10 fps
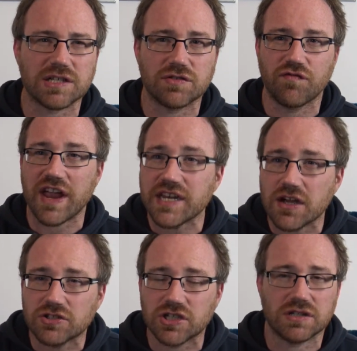the radio,
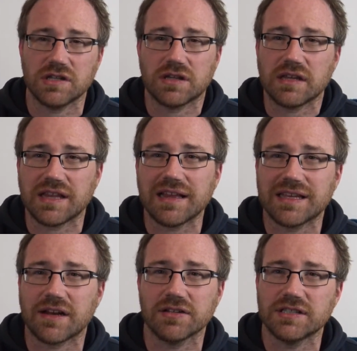they'll
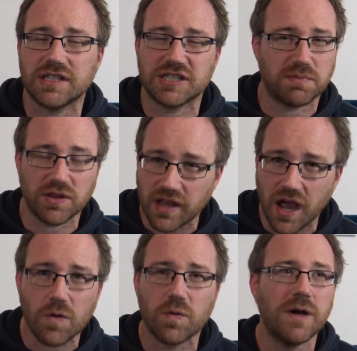get onto this, but
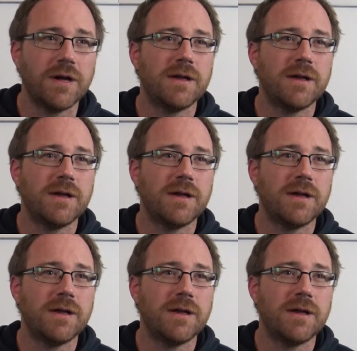no.